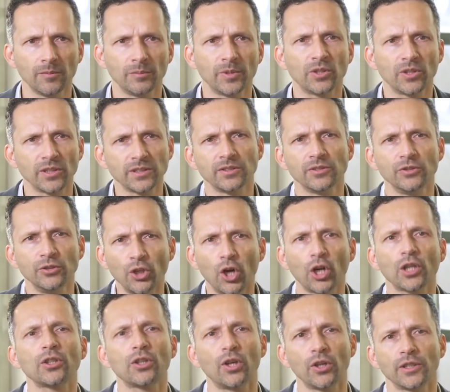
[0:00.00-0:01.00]
because it's
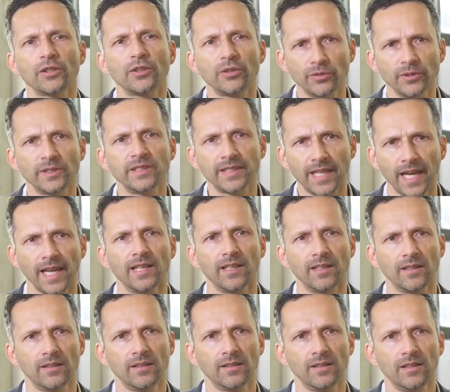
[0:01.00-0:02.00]
not going to scale.
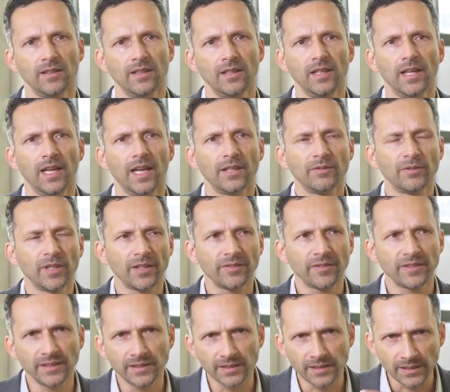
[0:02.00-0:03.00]
And we have
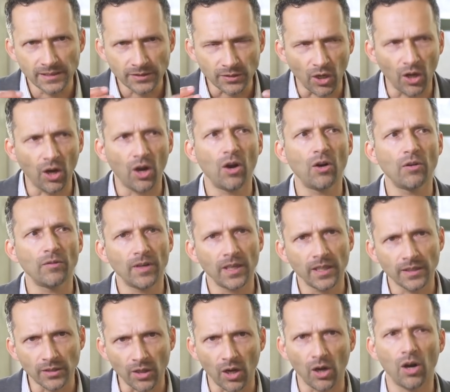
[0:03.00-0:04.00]
seen this over
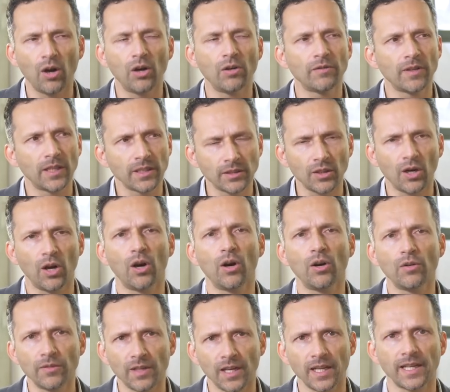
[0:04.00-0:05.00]
and over and
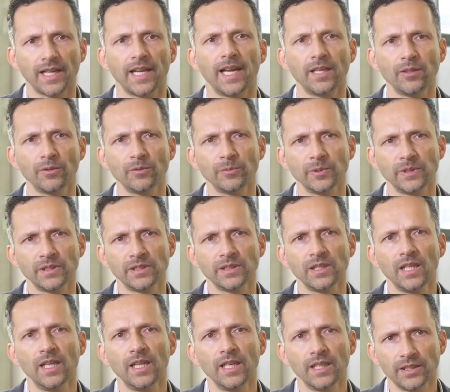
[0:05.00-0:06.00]
over again with
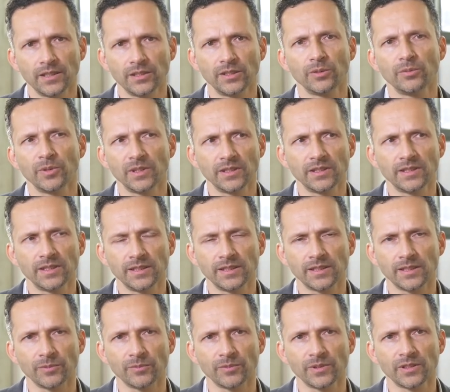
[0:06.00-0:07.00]
distributed
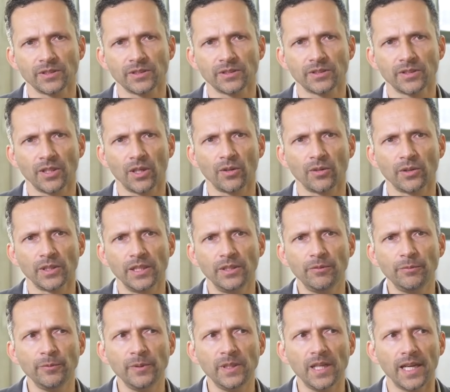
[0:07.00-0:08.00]
systems. So
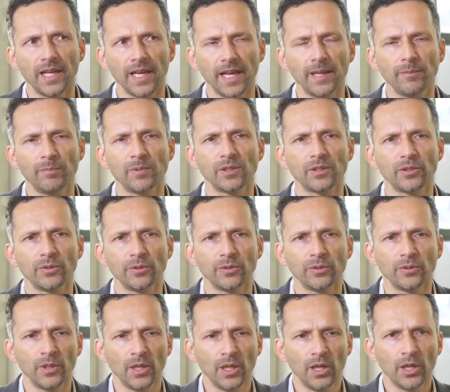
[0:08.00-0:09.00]
if we are able
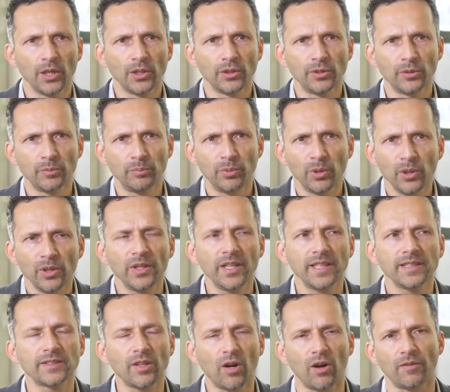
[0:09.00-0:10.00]
to, to pull
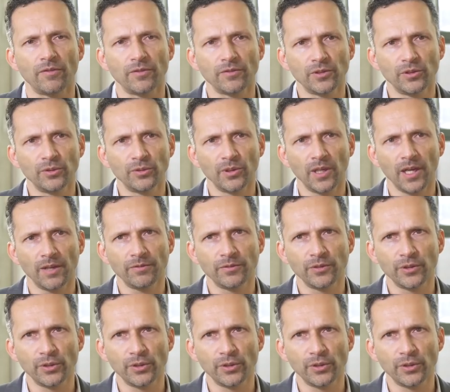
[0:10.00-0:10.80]
this off, to have